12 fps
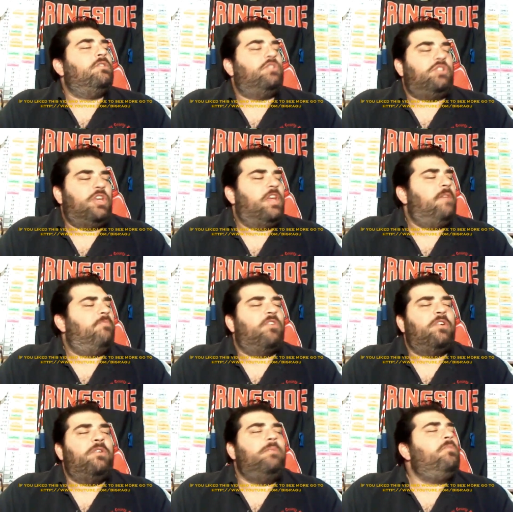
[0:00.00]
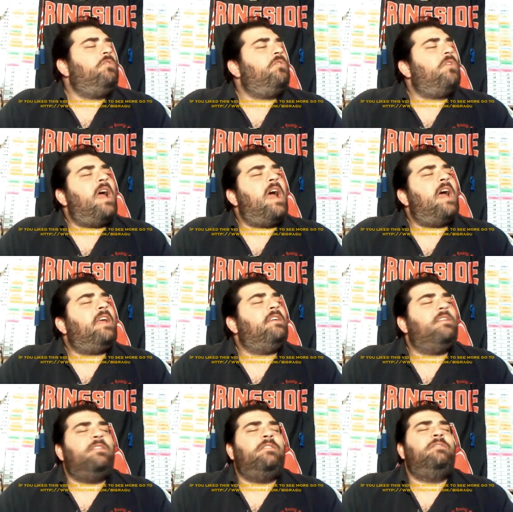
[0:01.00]
to keep from
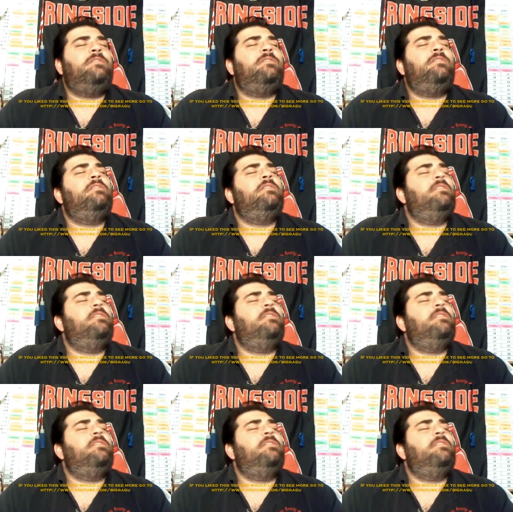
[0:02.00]
crying.